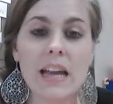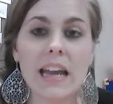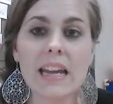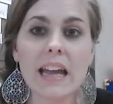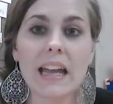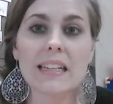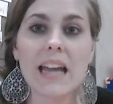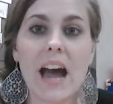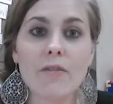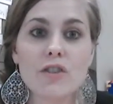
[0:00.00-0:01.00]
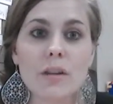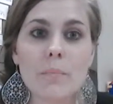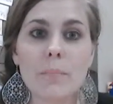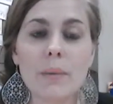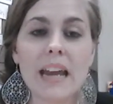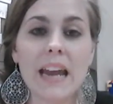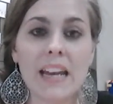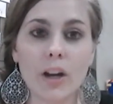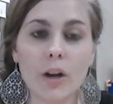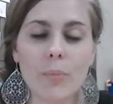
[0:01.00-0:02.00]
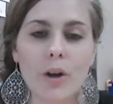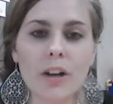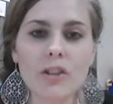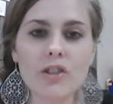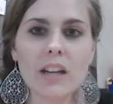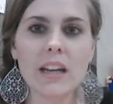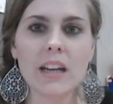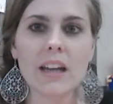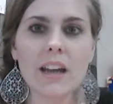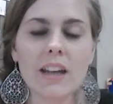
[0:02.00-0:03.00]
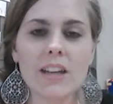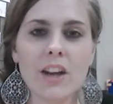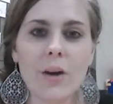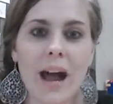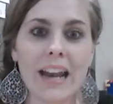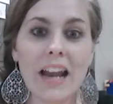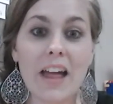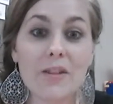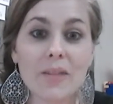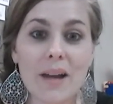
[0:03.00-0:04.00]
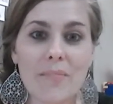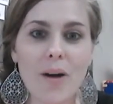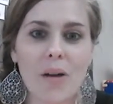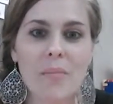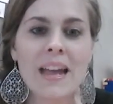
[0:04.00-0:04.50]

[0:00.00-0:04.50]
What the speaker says: And after beginning her book, she, had another light bulb